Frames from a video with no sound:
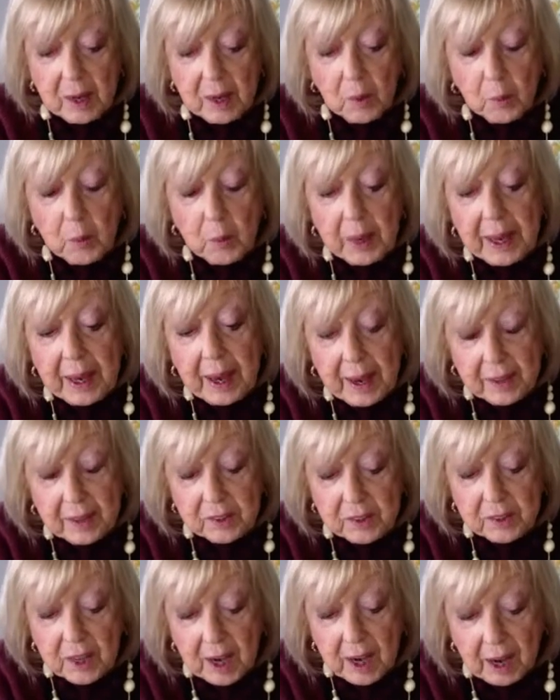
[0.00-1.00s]
We
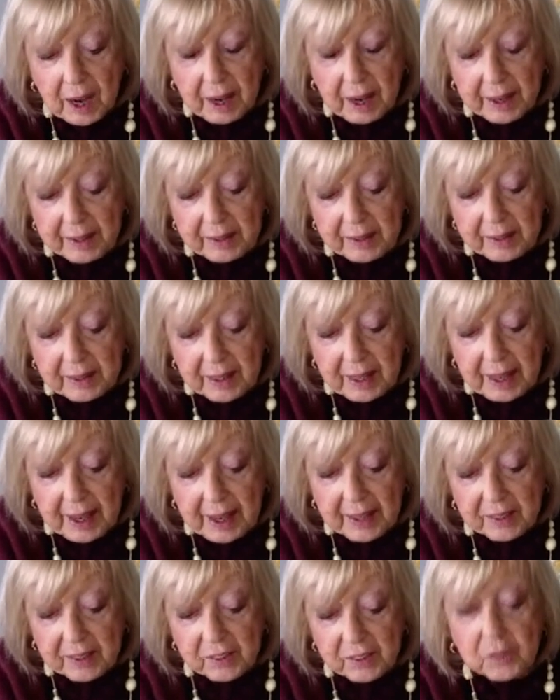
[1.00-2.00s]
had to hide,
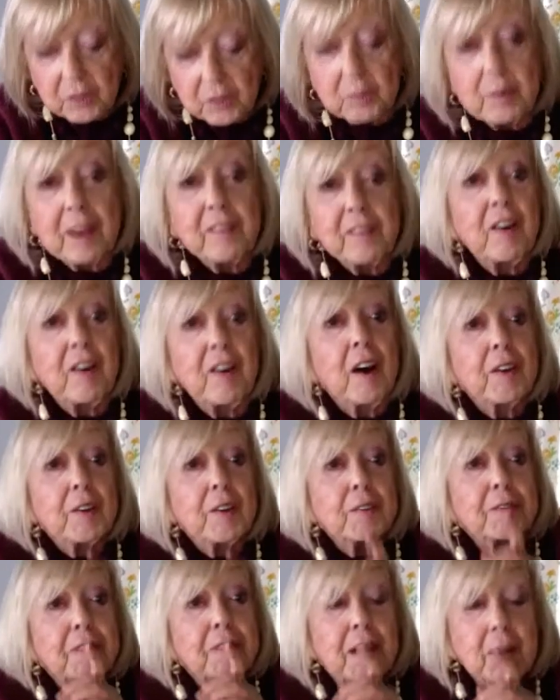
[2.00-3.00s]
and my
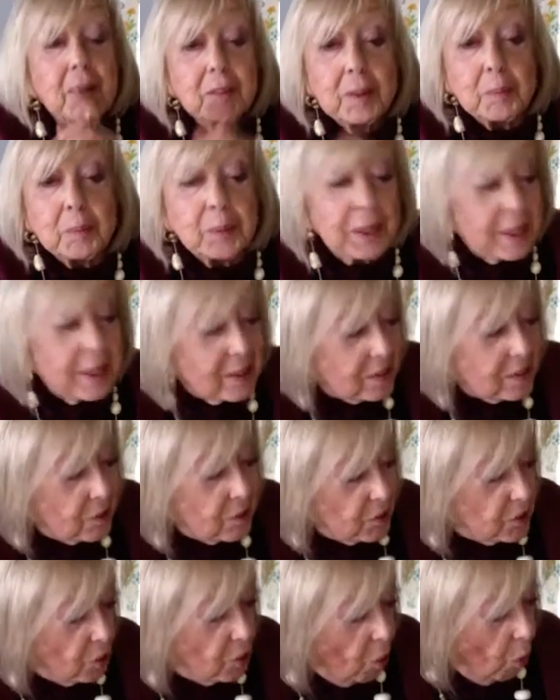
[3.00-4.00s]
father found a place.
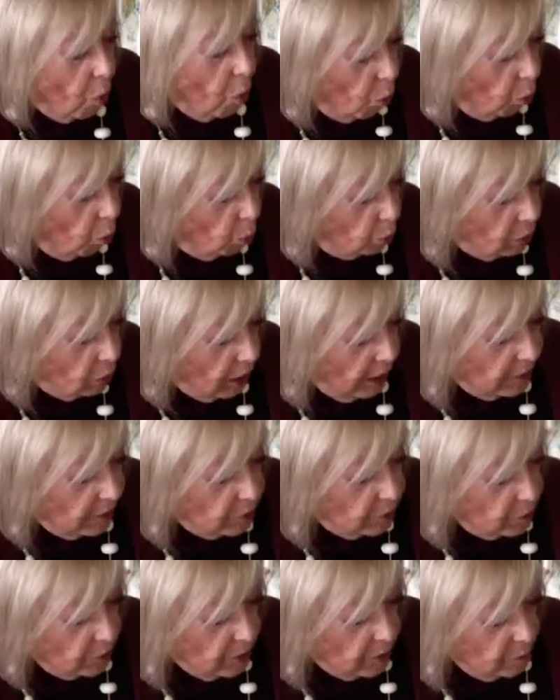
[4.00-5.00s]
There's a hole
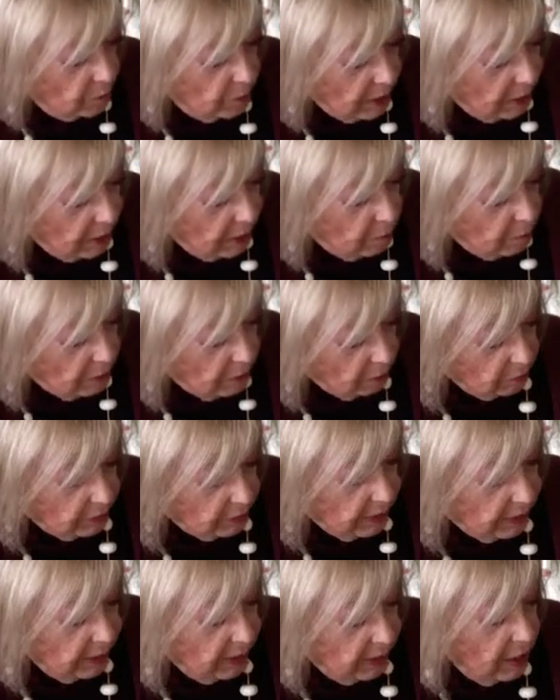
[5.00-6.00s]
under the big
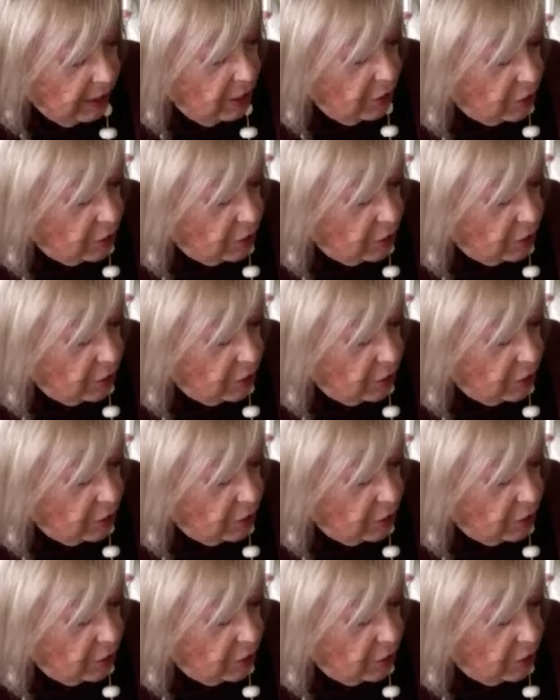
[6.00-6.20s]
building.